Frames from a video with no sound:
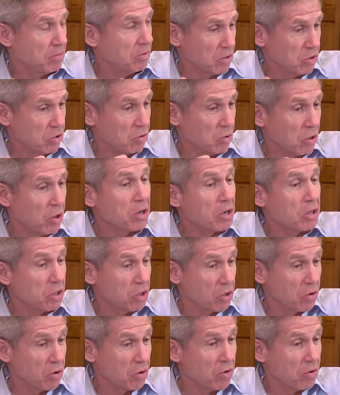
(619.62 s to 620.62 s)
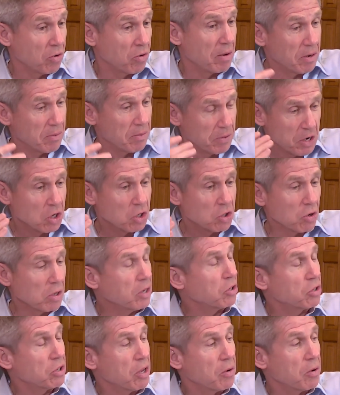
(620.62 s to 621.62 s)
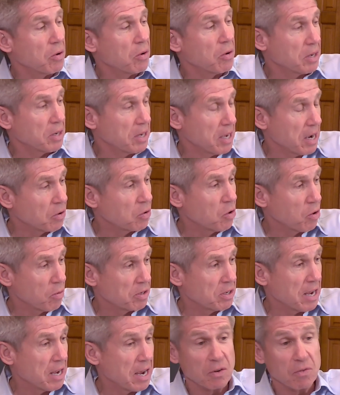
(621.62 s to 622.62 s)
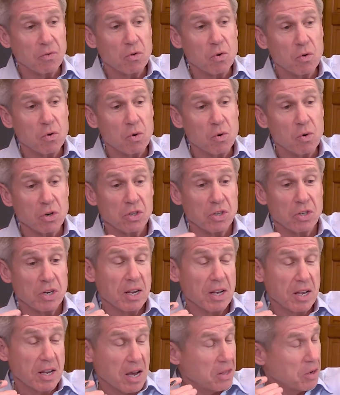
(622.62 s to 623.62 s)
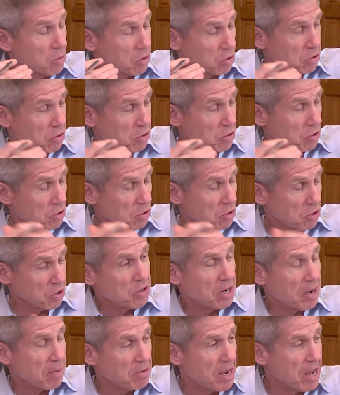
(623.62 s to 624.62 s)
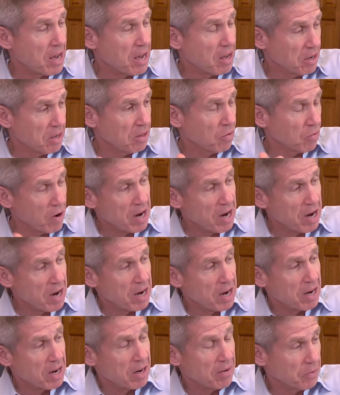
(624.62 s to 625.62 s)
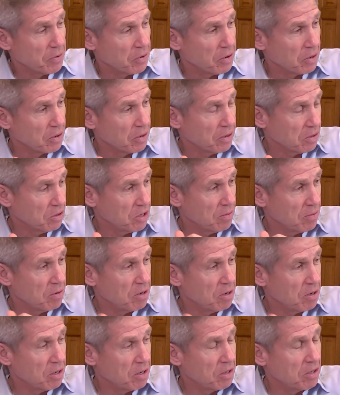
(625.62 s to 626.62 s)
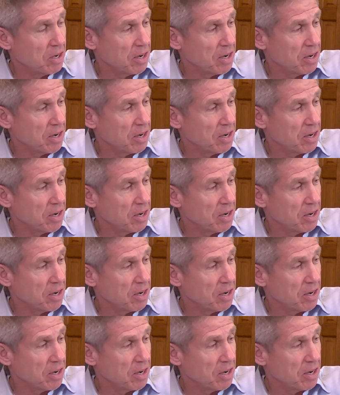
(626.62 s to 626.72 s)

to a large degree, but certainly a slowing down of the corporate tax. And of course, I think we're supposed to step down in the rate on CBT